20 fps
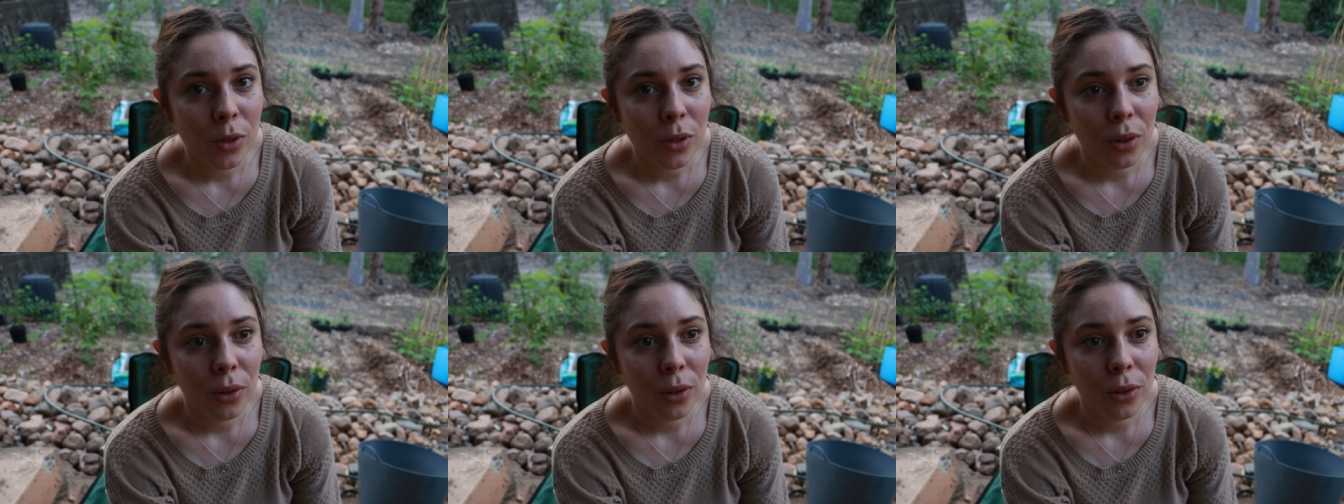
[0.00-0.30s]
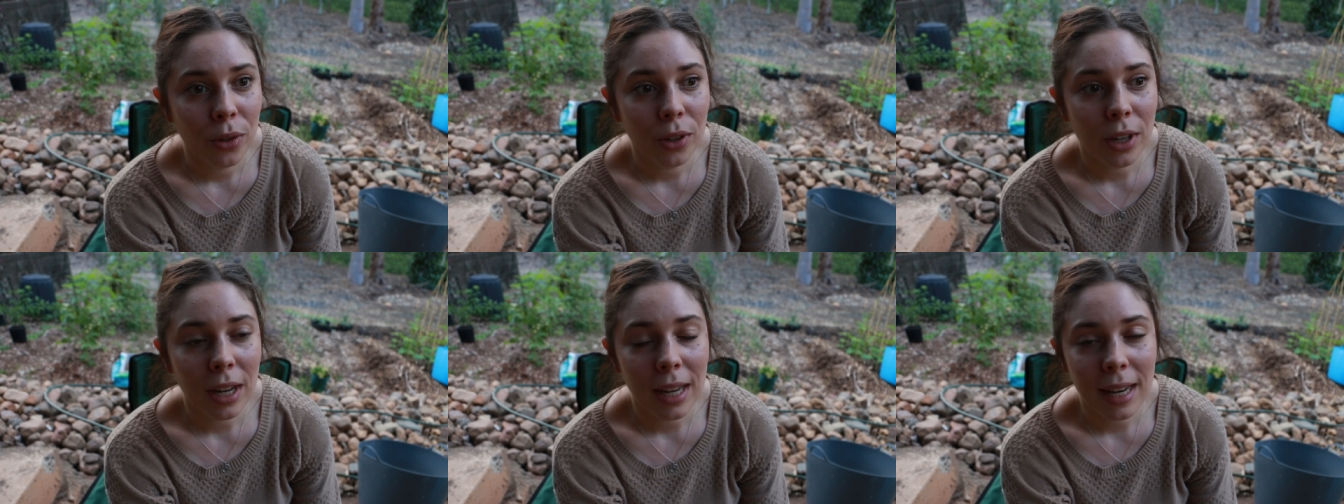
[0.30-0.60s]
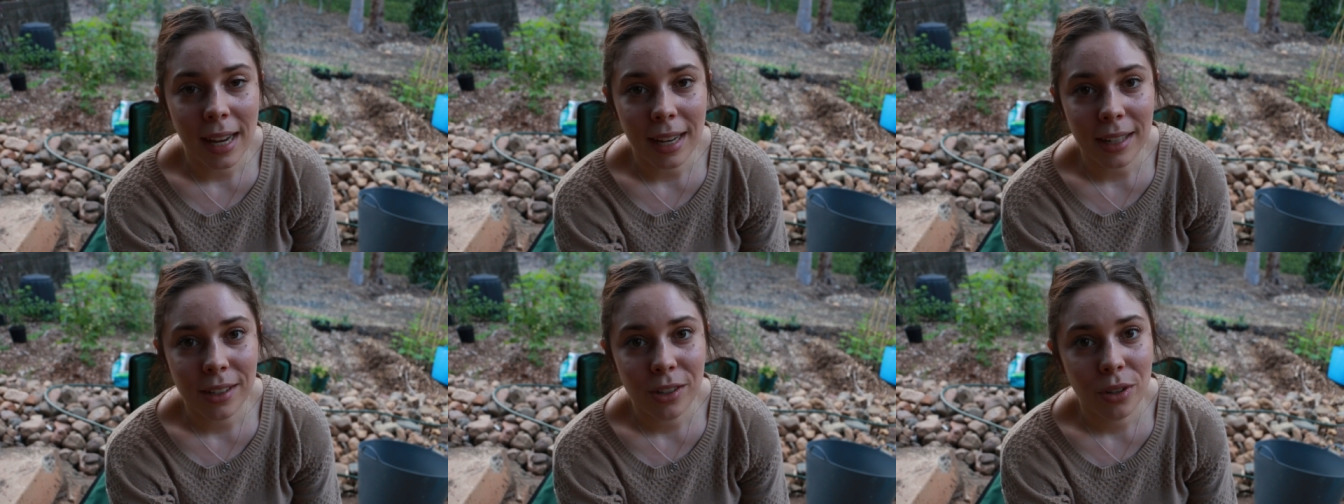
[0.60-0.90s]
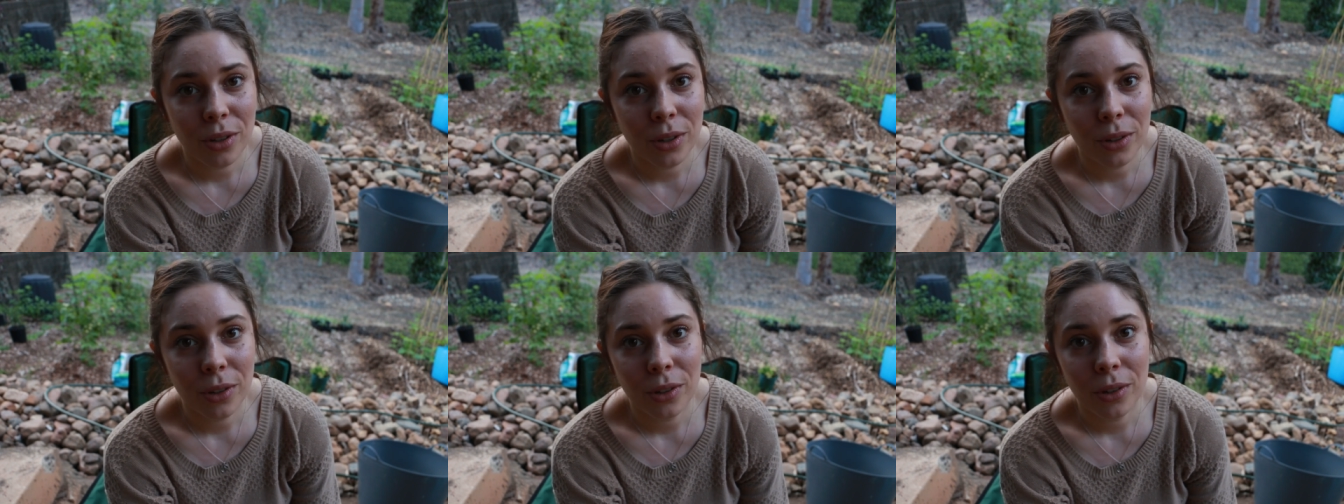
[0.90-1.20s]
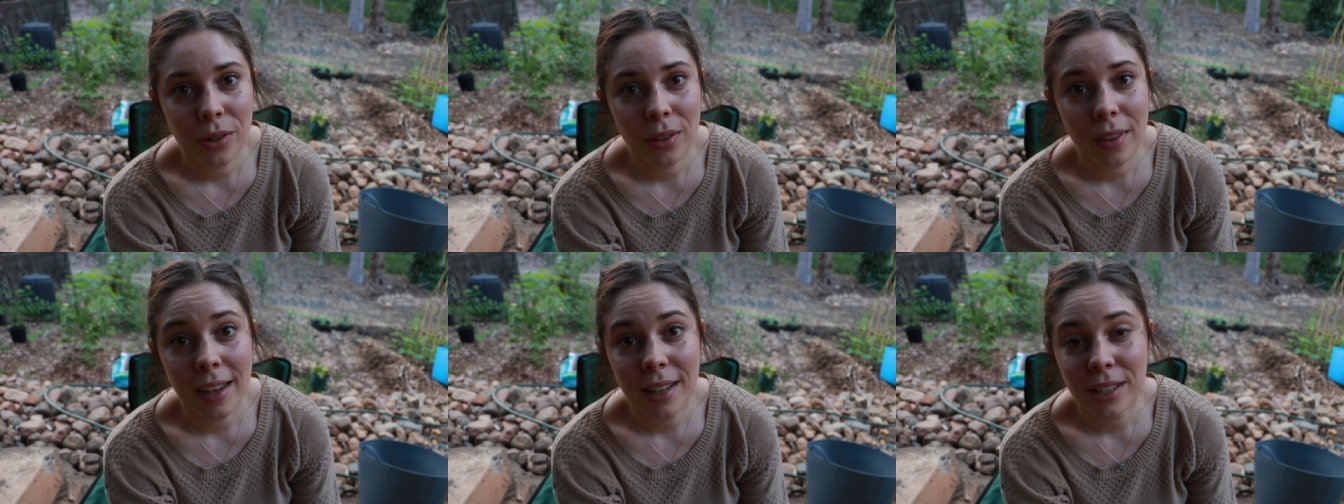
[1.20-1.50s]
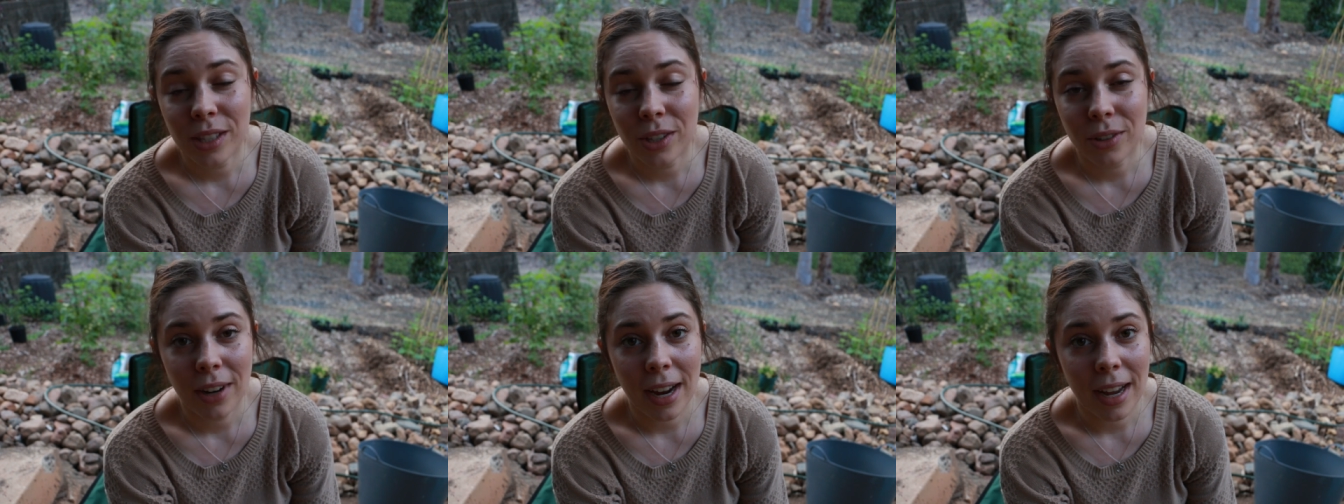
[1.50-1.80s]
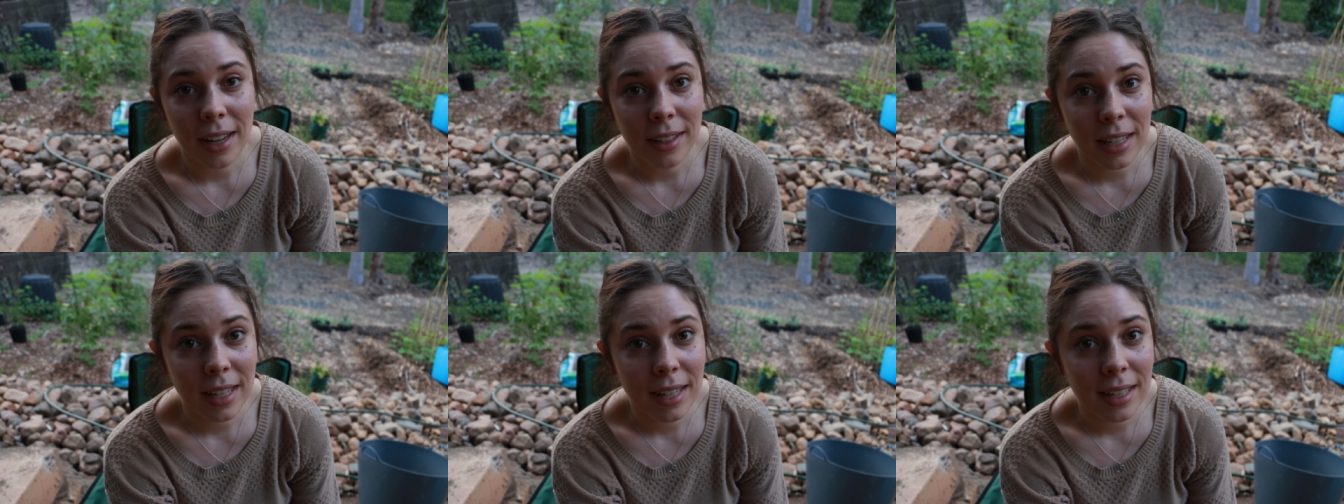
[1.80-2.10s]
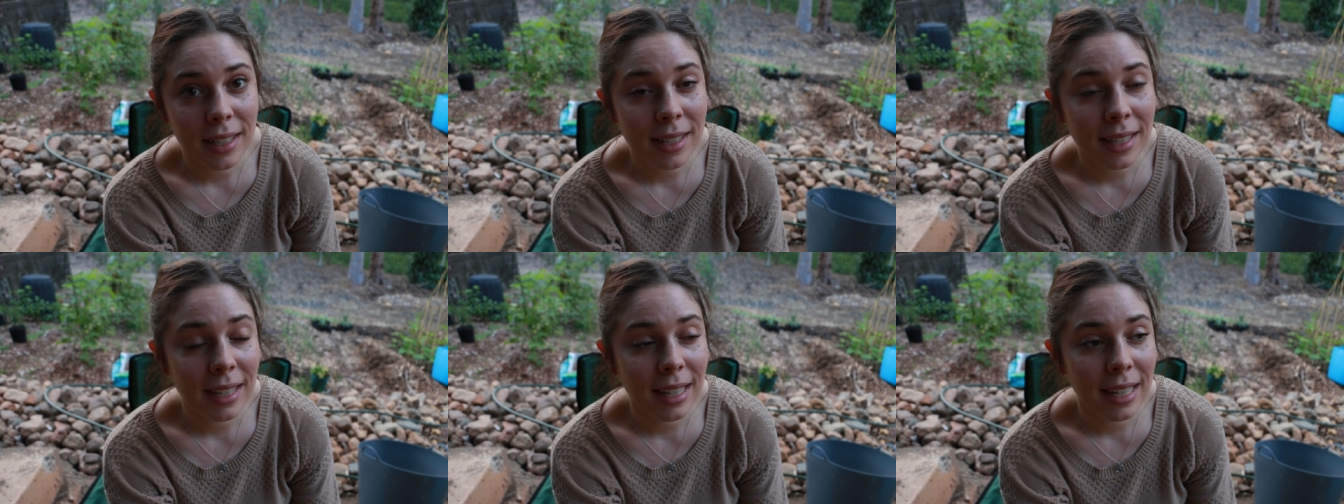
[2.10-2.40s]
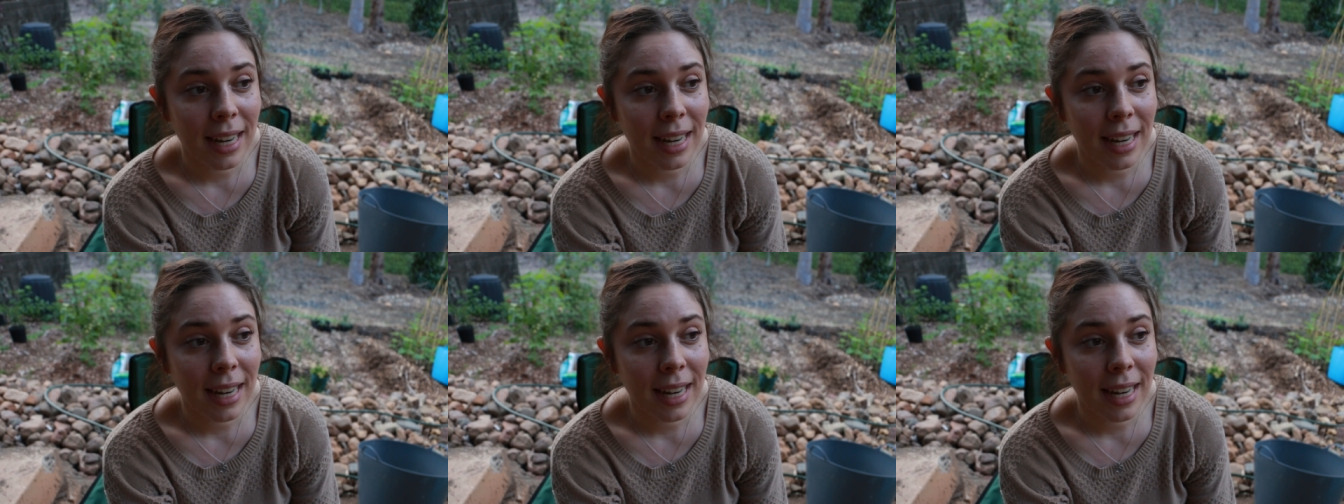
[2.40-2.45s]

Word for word: to connect to their surroundings,